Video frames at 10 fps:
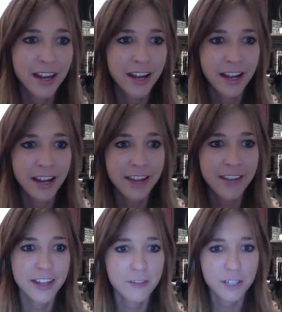
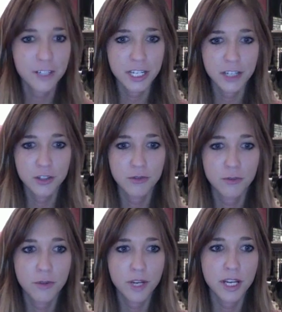And then, of course, each
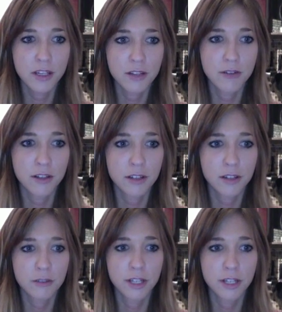tweet you
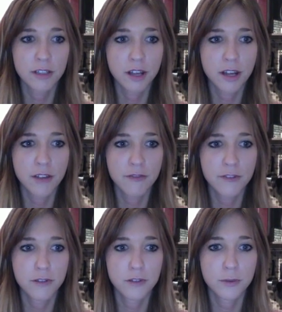can click
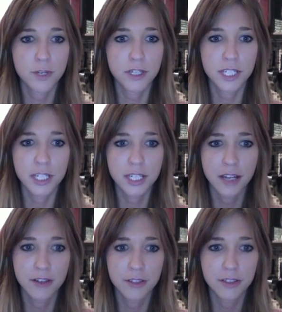View Tweet
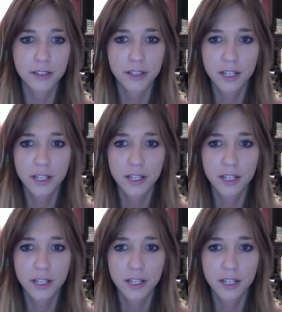Details,